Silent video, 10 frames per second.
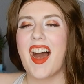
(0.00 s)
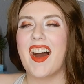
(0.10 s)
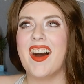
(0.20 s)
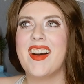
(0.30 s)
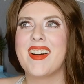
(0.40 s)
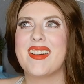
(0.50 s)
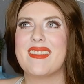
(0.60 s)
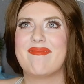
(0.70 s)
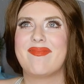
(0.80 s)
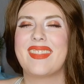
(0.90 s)

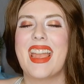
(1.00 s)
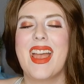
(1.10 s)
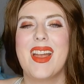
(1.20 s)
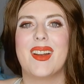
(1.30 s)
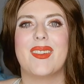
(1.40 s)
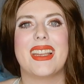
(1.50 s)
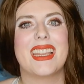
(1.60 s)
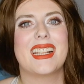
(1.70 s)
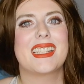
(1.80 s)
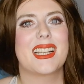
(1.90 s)
animal. We
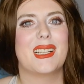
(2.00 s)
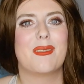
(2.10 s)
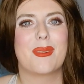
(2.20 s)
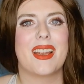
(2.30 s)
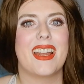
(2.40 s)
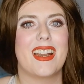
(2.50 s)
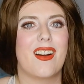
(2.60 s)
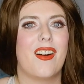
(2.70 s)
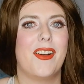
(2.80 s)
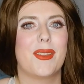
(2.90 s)
then celebrate
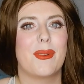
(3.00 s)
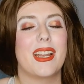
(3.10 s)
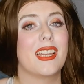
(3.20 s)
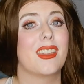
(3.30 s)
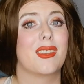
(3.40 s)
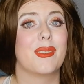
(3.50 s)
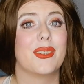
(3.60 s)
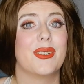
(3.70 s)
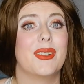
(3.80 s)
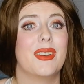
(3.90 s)
all the way
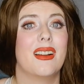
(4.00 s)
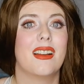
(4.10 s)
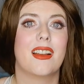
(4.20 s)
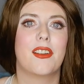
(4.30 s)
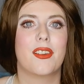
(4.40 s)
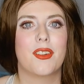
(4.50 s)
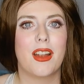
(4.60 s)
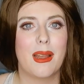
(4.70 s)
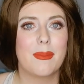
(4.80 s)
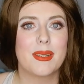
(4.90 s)
through
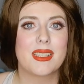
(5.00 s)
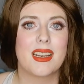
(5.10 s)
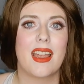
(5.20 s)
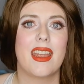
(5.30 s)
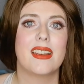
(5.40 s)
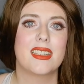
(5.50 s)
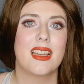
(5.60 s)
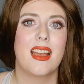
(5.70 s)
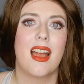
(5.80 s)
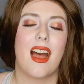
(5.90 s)
Krampus night,
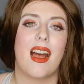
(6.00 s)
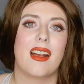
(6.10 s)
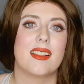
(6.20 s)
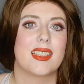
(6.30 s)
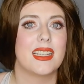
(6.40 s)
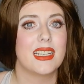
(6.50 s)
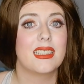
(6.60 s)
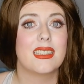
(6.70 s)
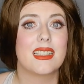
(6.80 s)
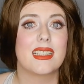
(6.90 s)
St.
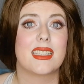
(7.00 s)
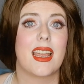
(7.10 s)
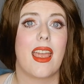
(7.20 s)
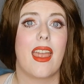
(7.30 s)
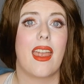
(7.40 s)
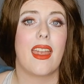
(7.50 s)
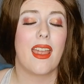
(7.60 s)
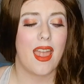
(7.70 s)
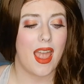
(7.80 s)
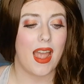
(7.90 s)
Nicholas's
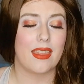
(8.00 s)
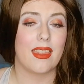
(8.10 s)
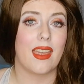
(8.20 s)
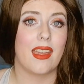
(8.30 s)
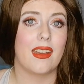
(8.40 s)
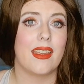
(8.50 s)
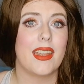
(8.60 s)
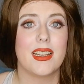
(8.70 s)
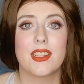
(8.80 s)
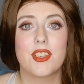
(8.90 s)
Day, and then
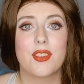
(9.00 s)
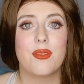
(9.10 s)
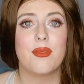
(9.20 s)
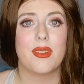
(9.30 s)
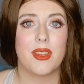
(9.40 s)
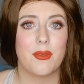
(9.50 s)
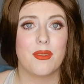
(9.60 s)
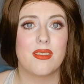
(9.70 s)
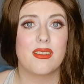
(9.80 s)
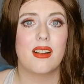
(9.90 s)
into
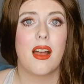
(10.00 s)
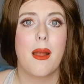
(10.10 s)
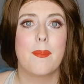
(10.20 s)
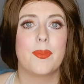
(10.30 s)
Yule,